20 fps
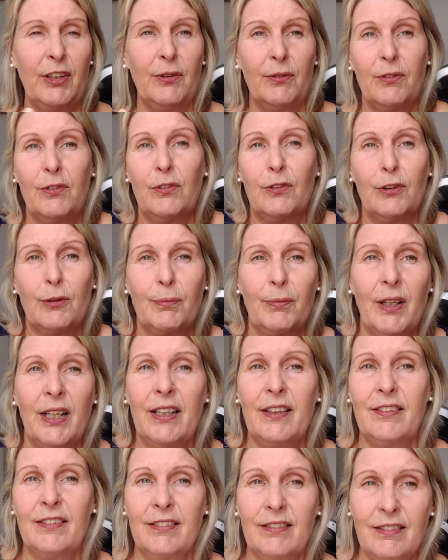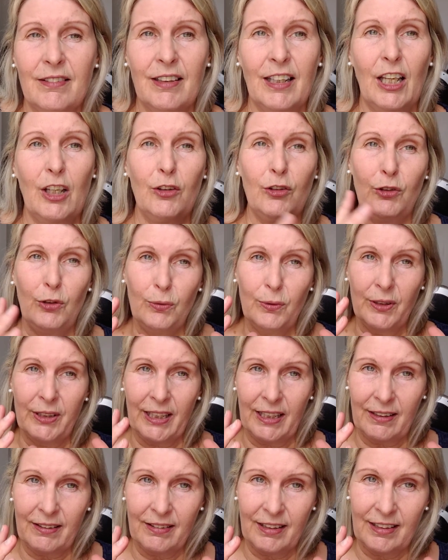sore breasts, you will
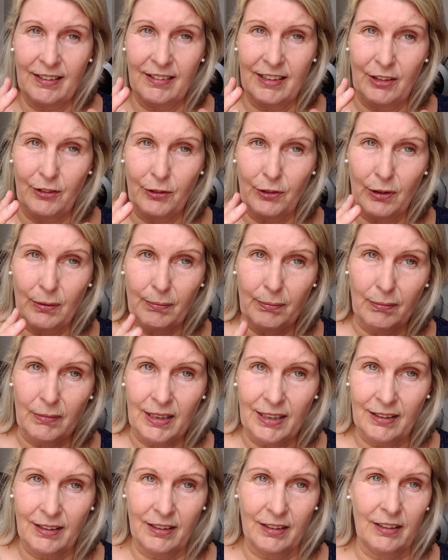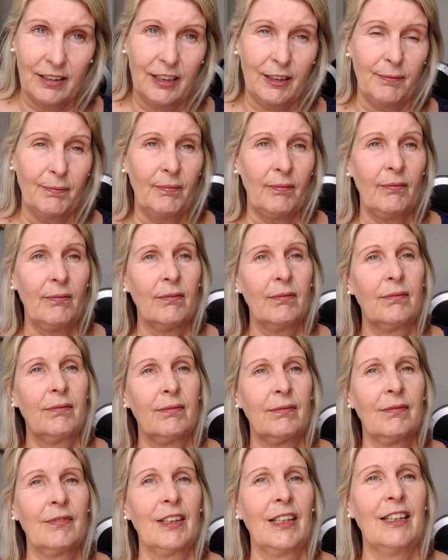get it seen to immediately.
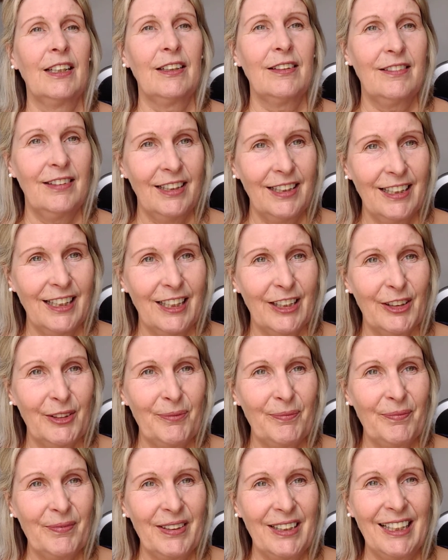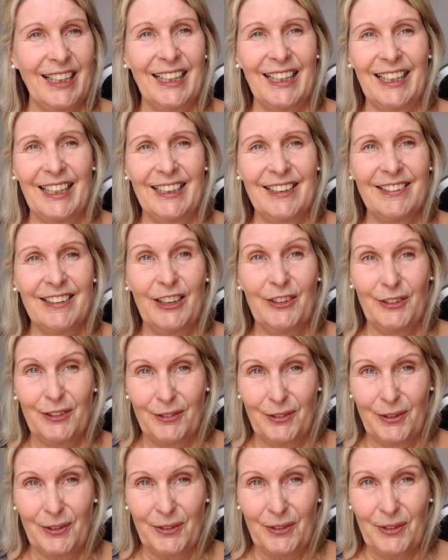Take care, and I look
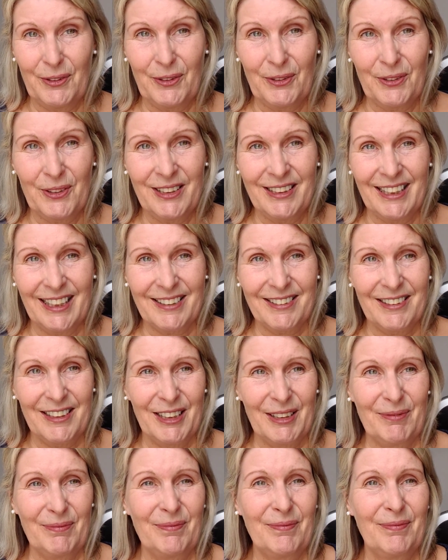forward to you talking next time.